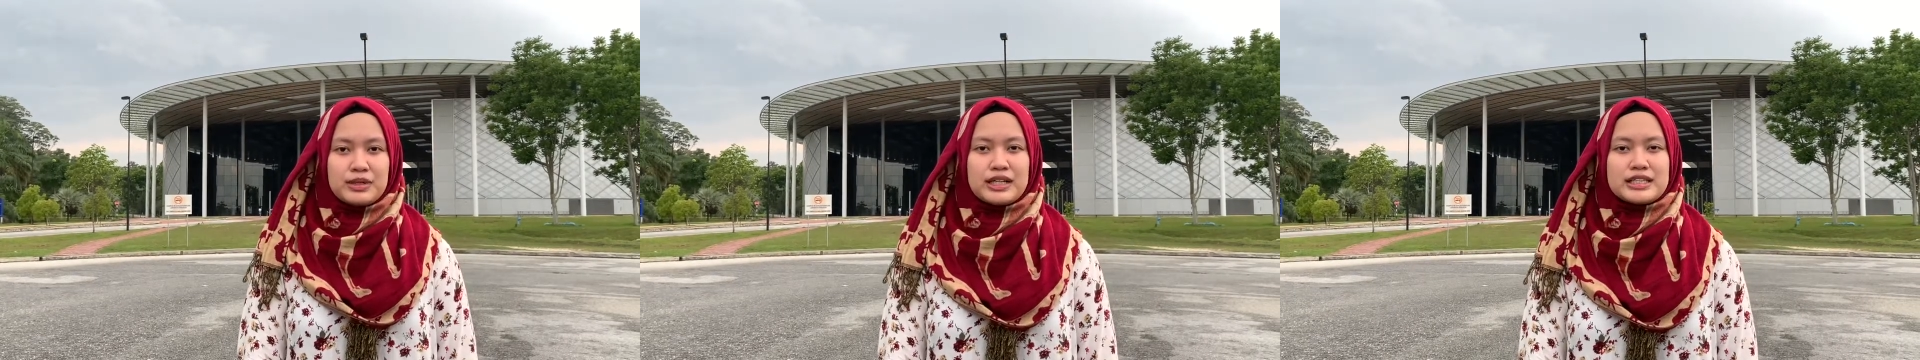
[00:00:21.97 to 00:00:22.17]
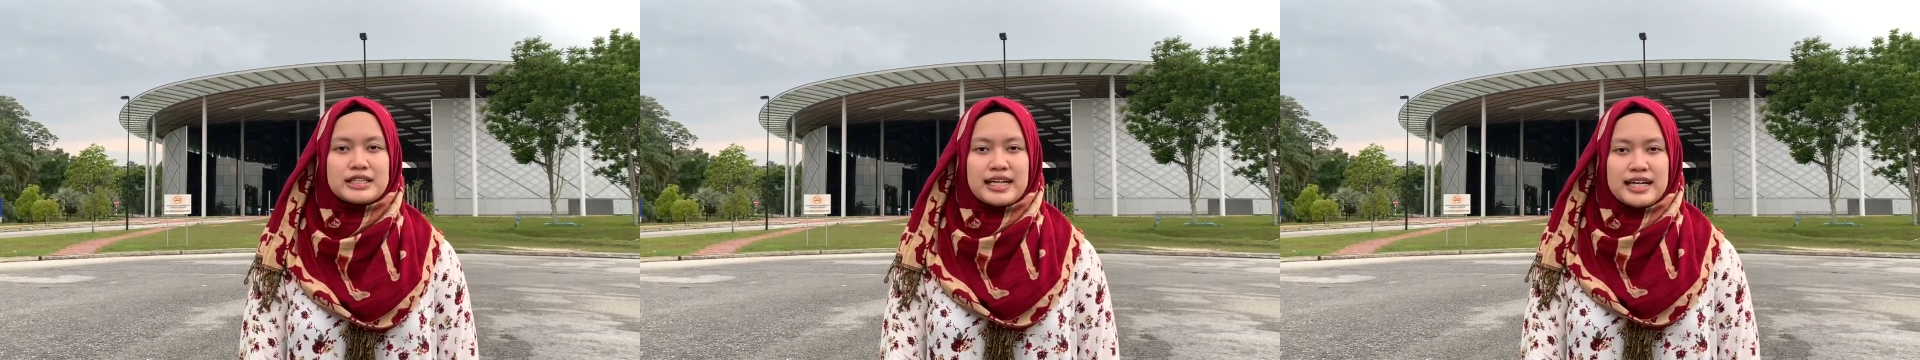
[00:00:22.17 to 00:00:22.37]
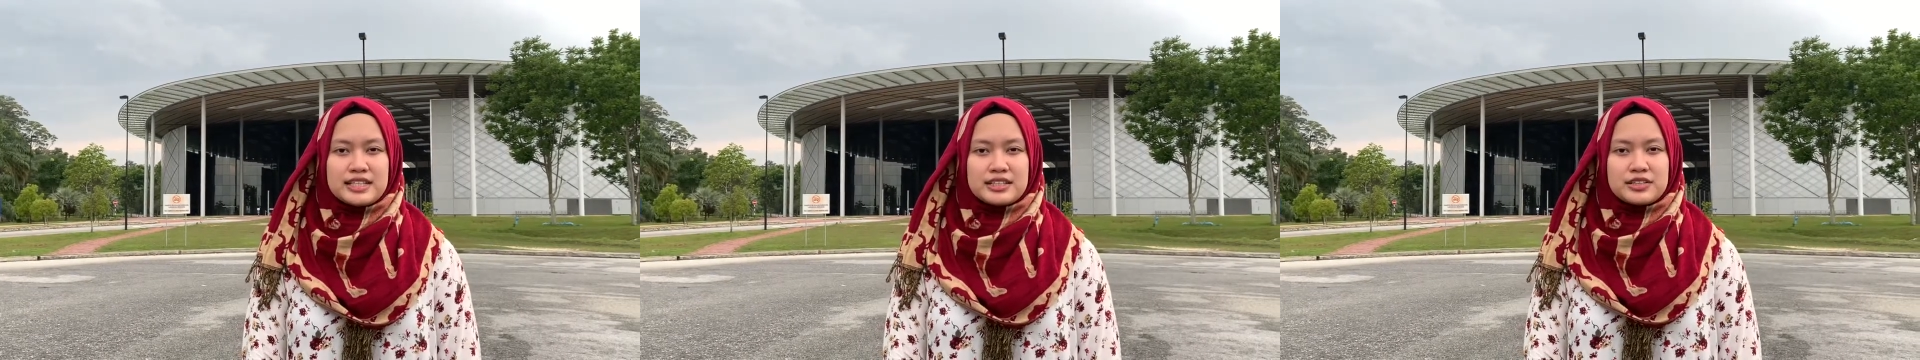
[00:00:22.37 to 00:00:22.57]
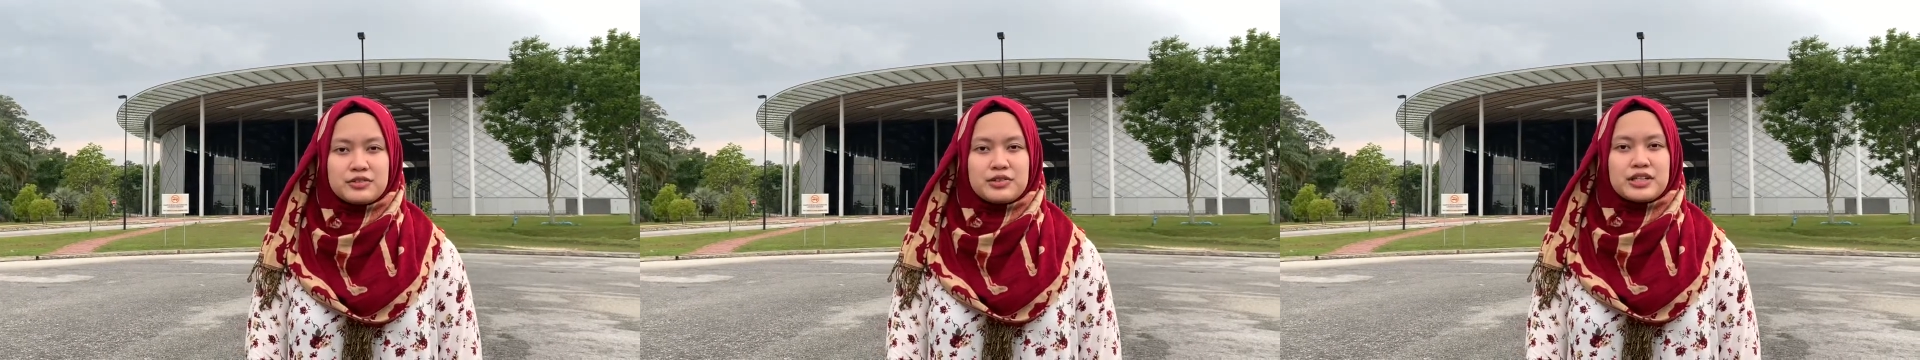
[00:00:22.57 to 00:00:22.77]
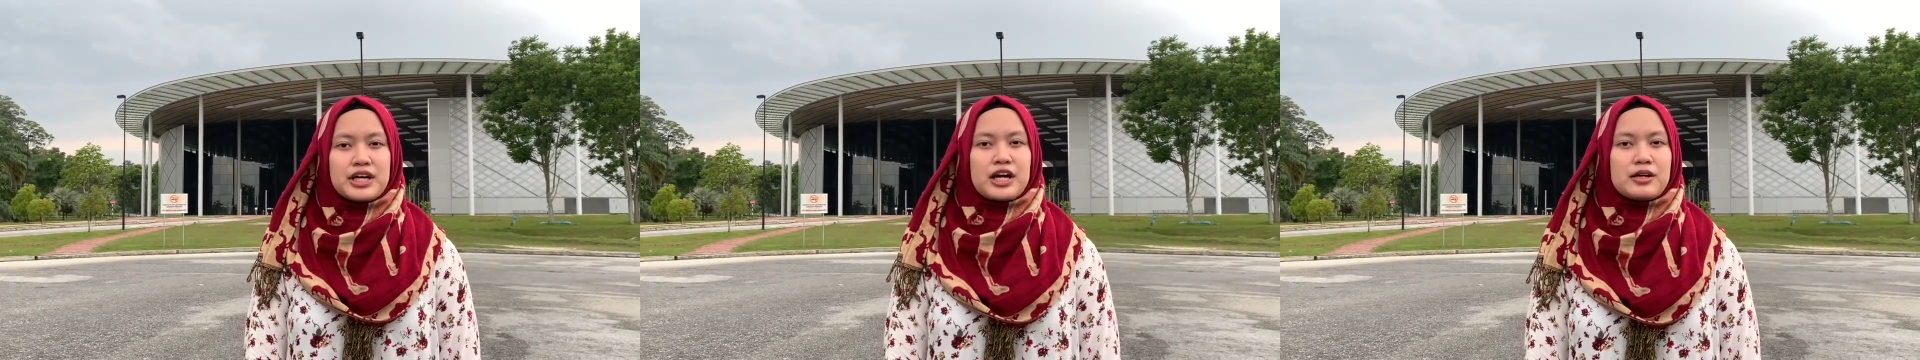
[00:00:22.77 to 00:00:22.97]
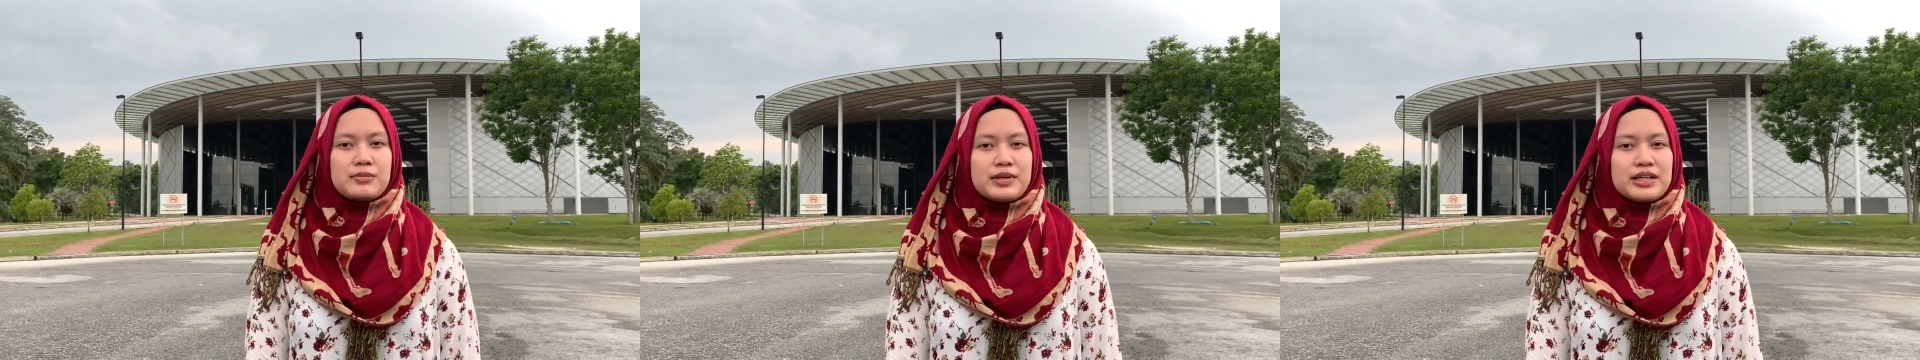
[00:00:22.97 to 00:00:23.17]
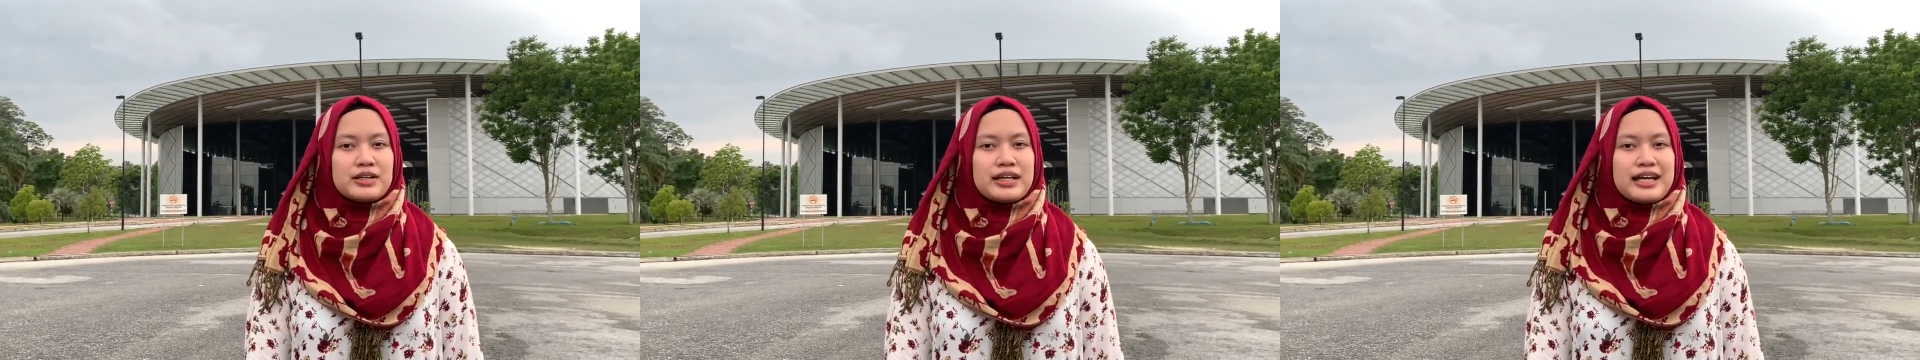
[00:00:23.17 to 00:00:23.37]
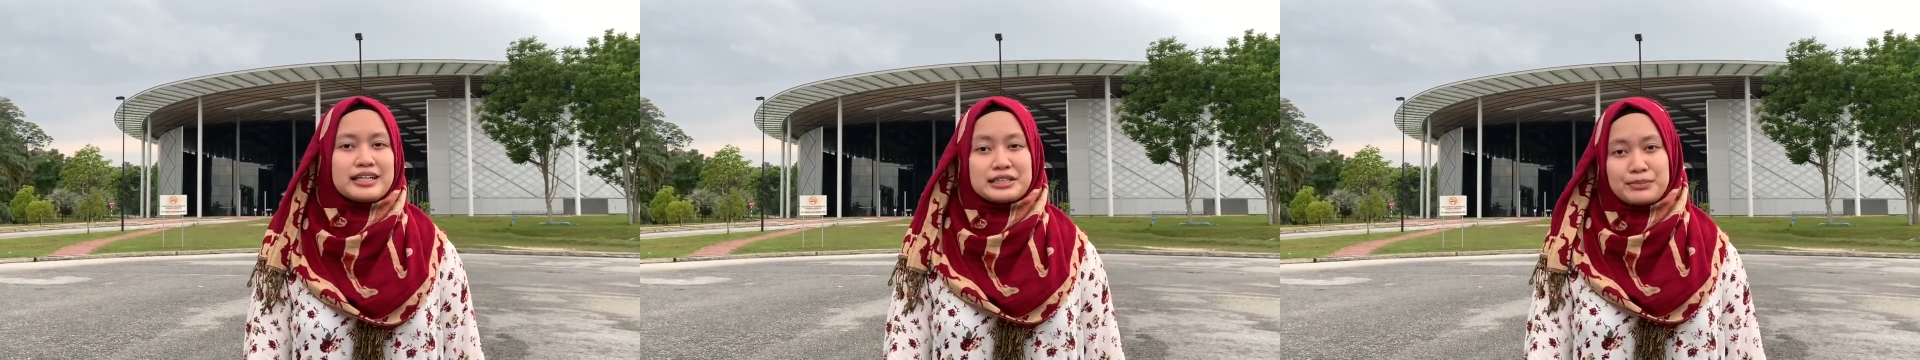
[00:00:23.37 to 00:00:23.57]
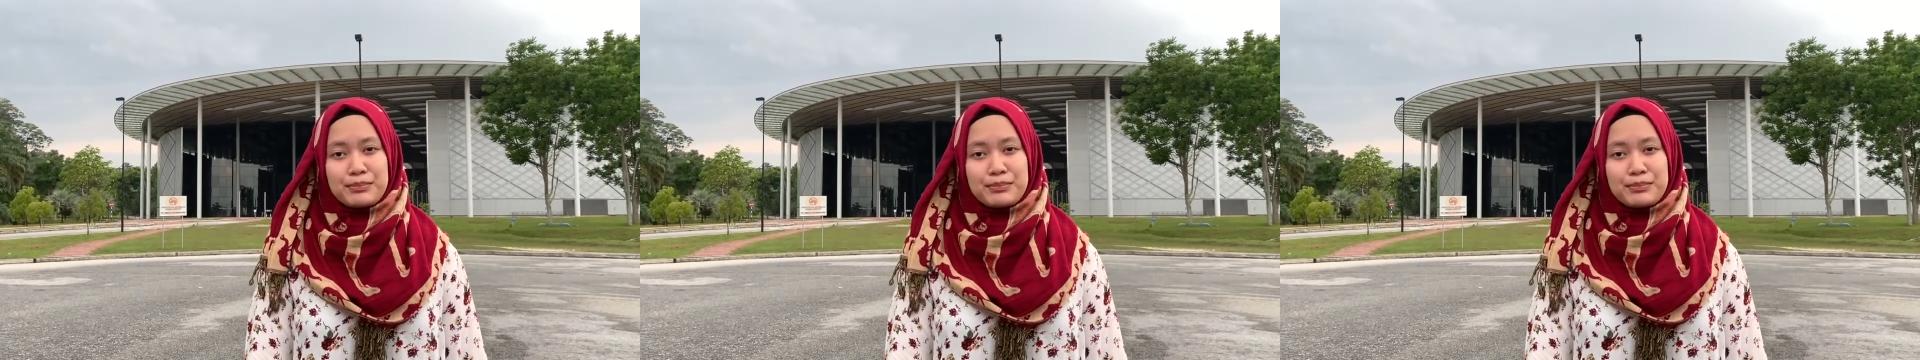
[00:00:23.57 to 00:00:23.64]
attached to a carbon that is